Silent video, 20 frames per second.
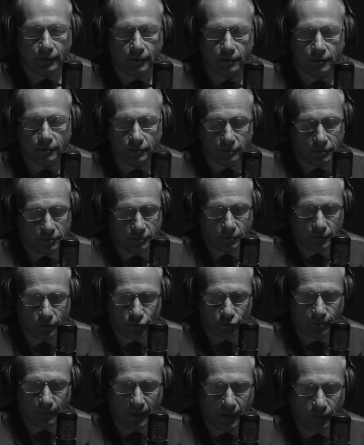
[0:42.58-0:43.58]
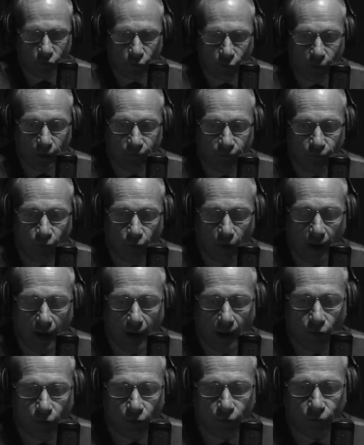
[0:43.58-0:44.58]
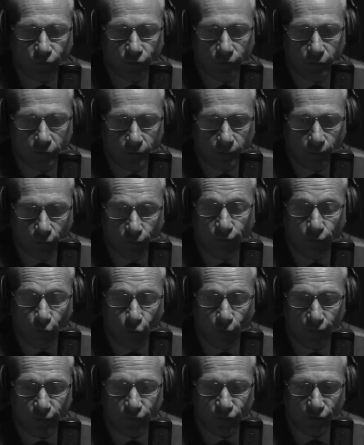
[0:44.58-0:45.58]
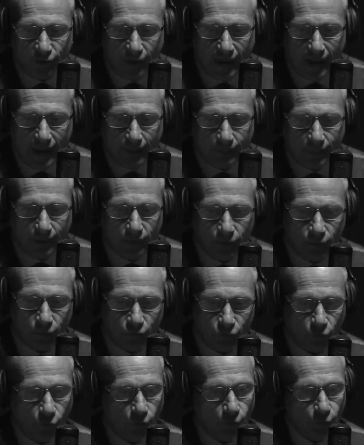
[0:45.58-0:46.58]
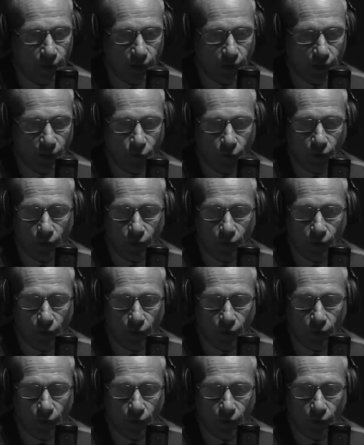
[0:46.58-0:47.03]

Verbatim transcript: it was about 24 hours before this had happened. So what we did